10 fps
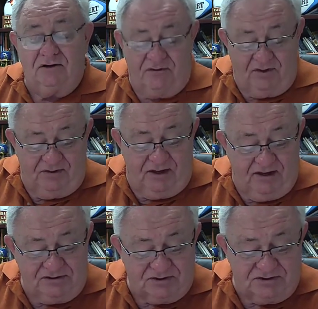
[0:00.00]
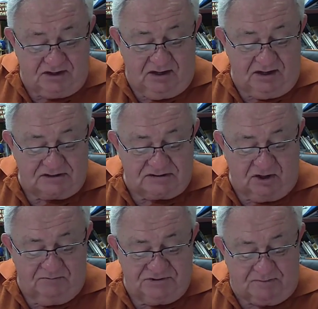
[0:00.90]
You know, the, the answer is us.
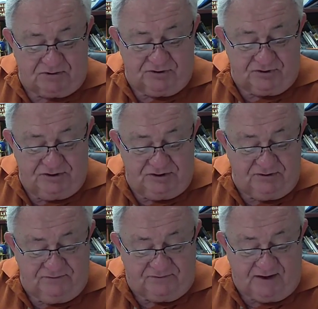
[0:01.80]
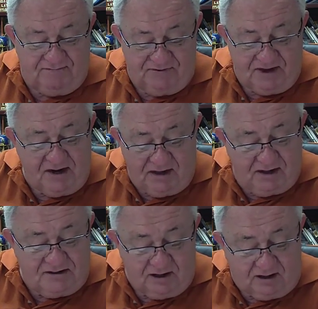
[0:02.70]
Psalm chapter 32, 5. Then I
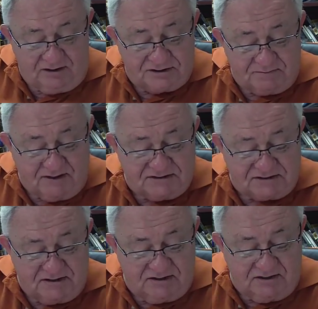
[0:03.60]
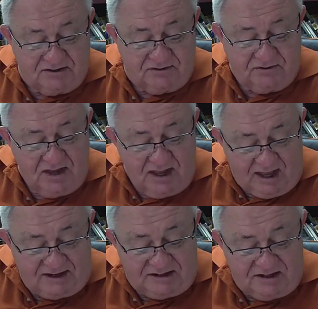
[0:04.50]
acknowledged my sin to you
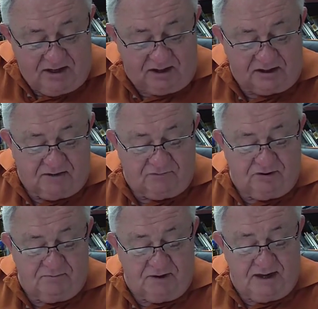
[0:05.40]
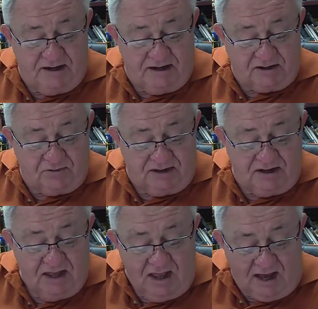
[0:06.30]
and did not cover up my
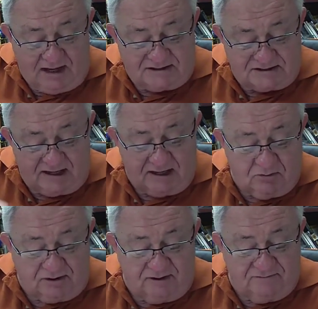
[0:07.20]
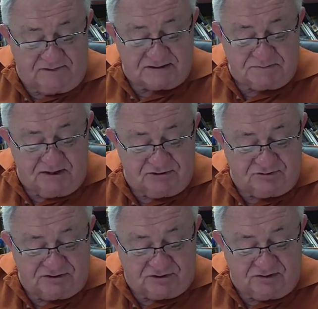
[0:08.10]
iniquity. I said I will confess my
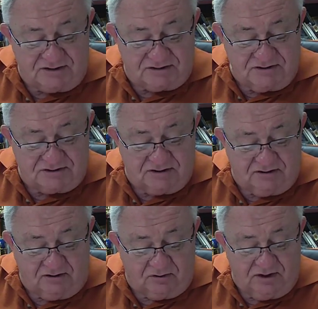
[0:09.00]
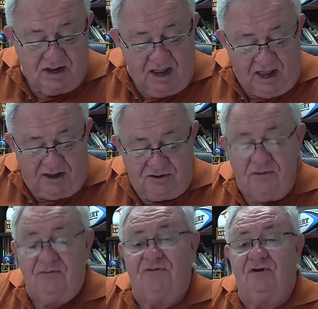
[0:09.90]
transgressions to the Lord, and
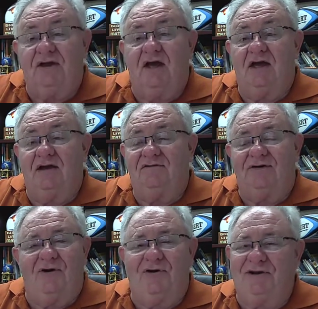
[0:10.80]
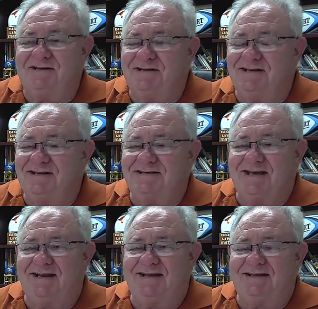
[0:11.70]
you forgave. Oh, listen to this.
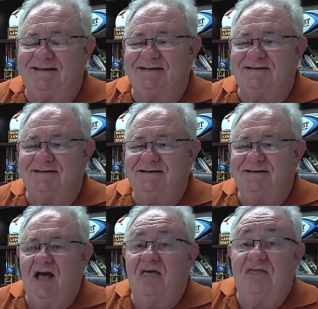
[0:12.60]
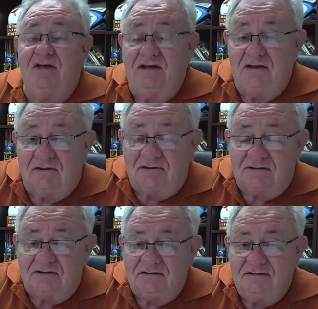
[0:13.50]
I like this. The
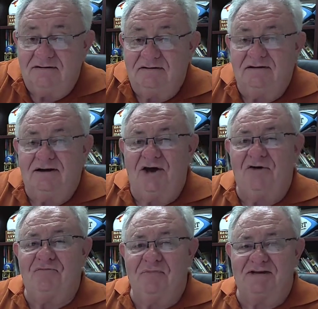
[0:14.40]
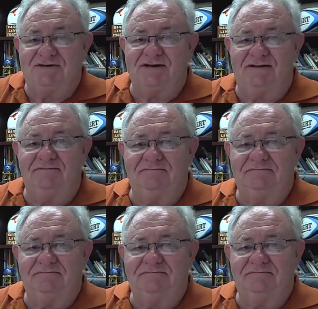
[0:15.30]
guilt of my sin.